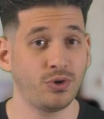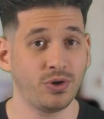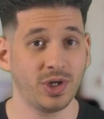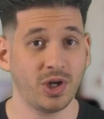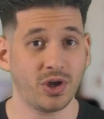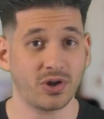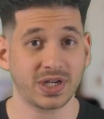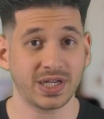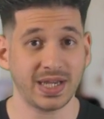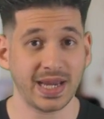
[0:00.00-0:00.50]
or
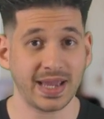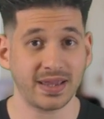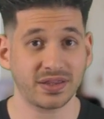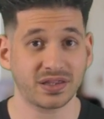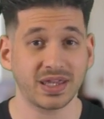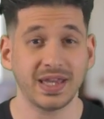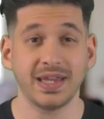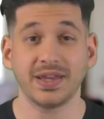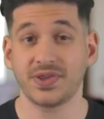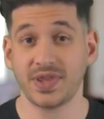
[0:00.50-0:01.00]
Loch
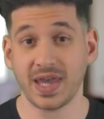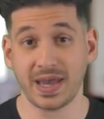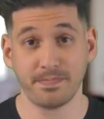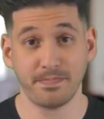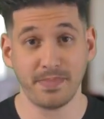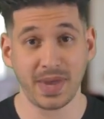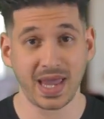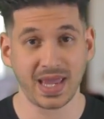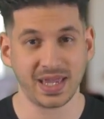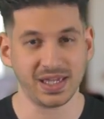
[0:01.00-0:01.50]
Ness
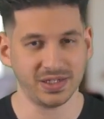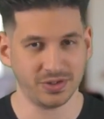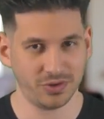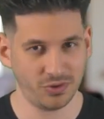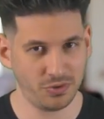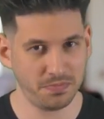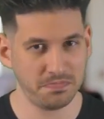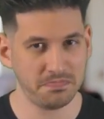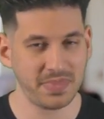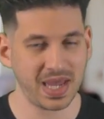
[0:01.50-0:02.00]
that may
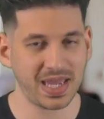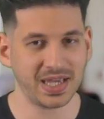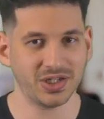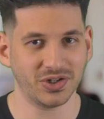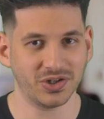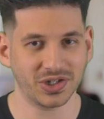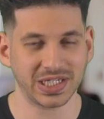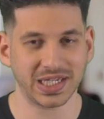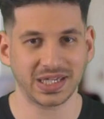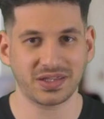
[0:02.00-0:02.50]
or may
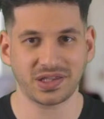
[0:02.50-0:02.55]
not